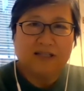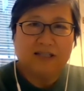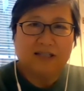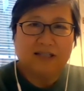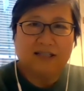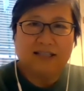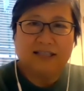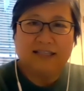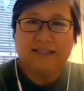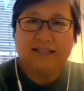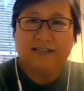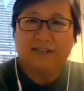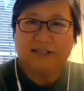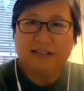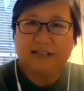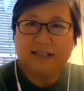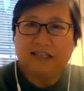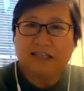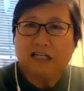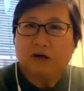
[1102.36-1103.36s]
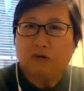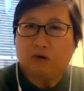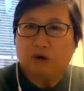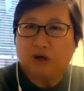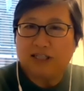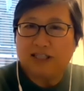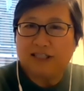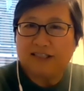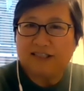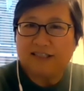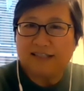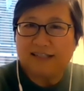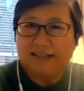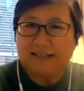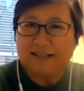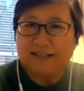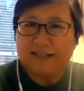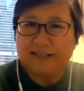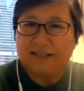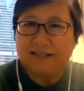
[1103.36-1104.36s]
these
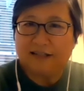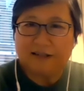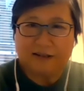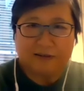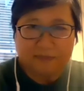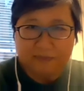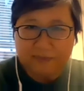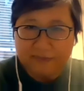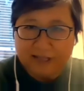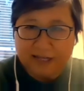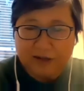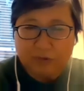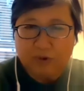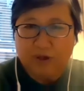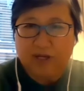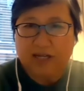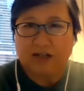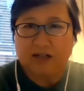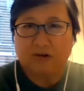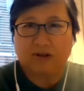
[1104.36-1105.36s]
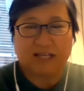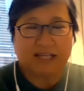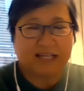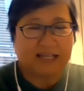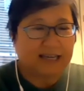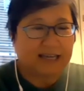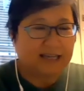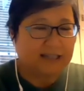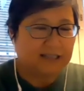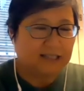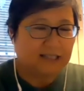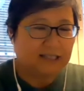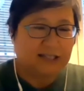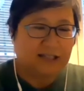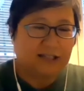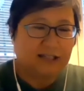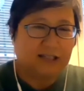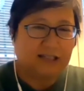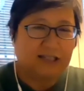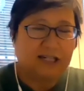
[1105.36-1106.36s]
inequalities that we are looking at
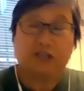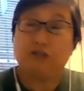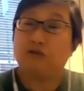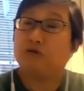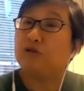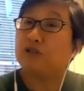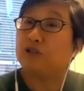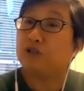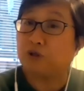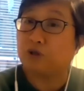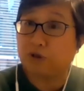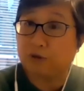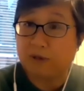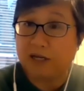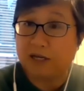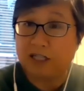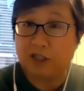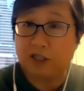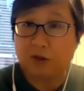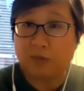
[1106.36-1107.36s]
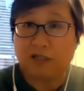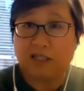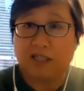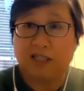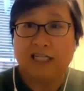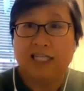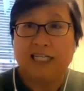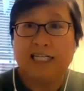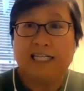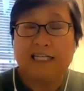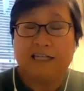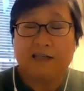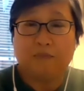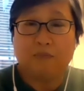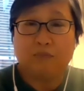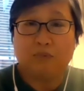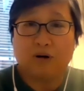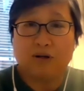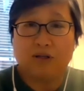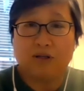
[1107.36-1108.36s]
in natural resource management in
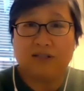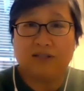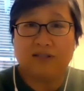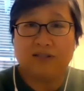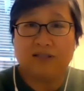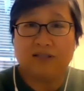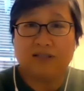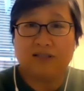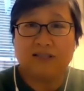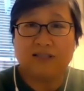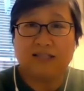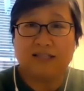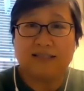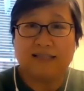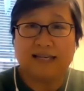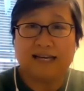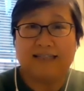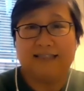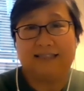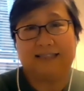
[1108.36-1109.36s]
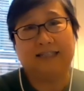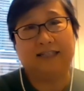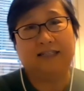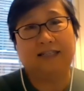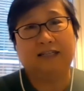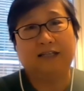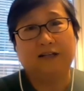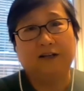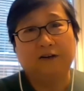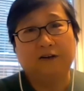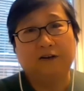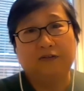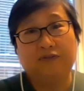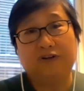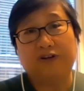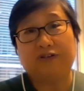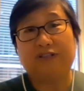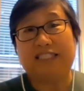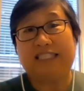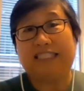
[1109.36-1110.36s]
policies is actually
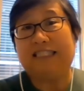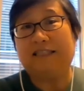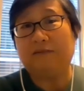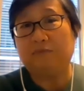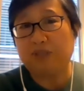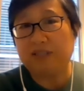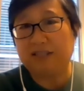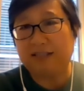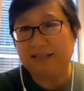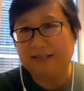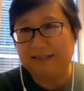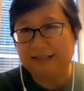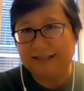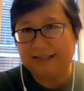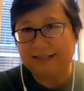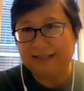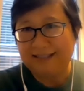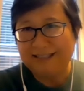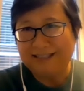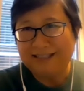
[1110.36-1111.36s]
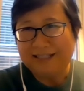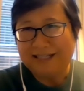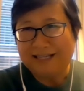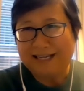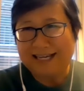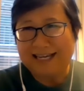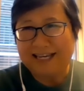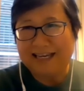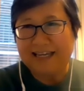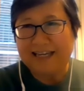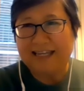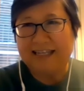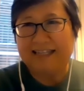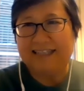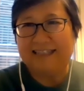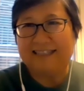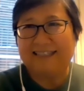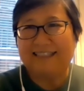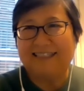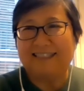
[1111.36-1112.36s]
very deep seated.
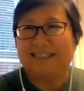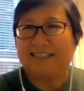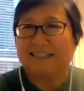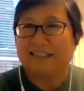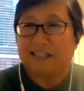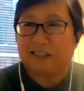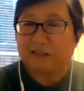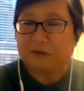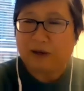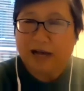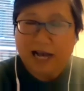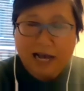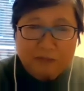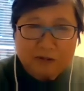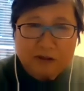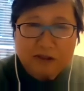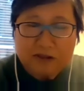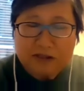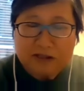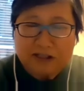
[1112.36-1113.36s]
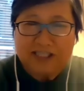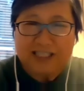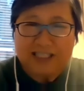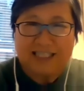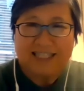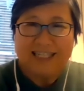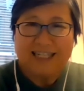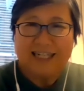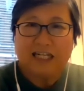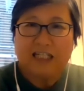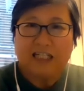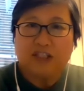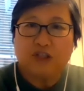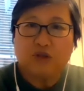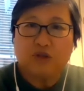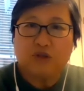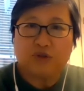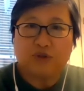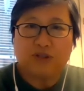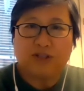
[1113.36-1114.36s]
And this is perhaps not
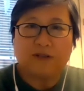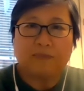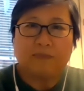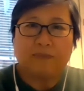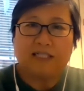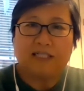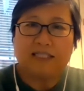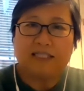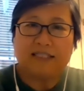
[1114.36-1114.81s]
unusual, but